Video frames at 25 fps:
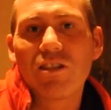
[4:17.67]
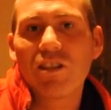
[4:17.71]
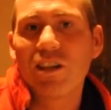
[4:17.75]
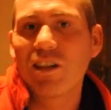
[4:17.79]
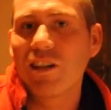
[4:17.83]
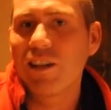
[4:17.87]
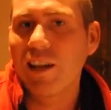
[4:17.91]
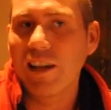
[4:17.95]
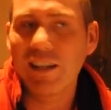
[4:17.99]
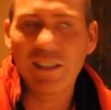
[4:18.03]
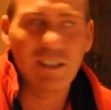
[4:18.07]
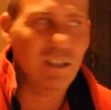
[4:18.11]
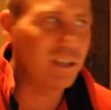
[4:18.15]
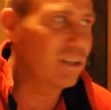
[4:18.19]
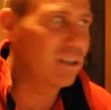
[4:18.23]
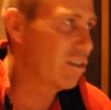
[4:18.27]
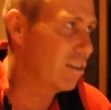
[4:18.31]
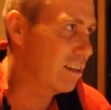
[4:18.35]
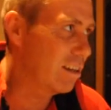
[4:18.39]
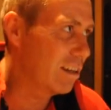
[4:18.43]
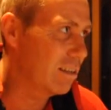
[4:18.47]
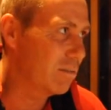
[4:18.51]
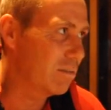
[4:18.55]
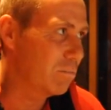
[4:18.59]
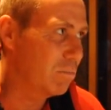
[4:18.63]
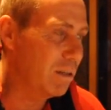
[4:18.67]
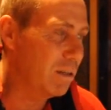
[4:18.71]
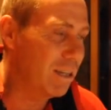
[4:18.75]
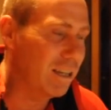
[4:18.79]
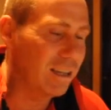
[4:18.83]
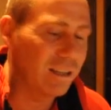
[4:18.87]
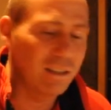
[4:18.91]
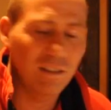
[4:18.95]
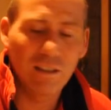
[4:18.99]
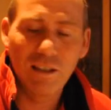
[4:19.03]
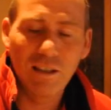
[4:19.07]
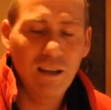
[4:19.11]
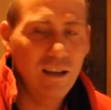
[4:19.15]
She likes to look at me
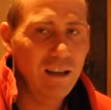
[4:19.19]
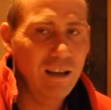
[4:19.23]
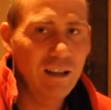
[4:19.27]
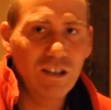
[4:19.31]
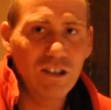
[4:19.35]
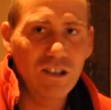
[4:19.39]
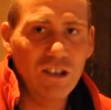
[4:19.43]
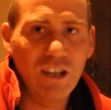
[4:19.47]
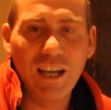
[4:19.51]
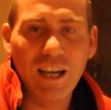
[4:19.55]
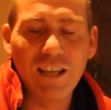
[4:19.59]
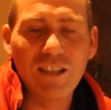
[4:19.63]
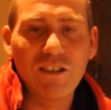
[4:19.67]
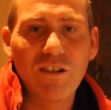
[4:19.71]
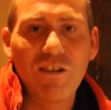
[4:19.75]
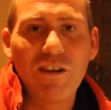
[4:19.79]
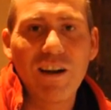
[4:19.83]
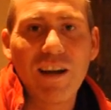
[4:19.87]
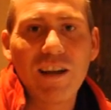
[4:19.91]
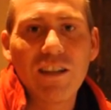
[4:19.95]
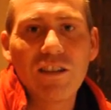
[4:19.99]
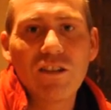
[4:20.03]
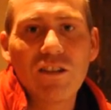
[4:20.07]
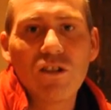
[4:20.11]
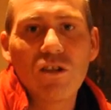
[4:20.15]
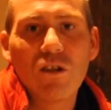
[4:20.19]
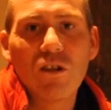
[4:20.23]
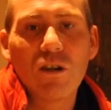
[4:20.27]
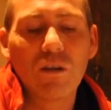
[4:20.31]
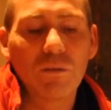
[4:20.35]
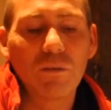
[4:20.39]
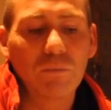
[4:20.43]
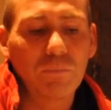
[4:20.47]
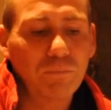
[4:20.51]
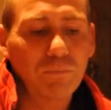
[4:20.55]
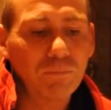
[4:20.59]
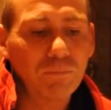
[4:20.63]
and shakes her head. So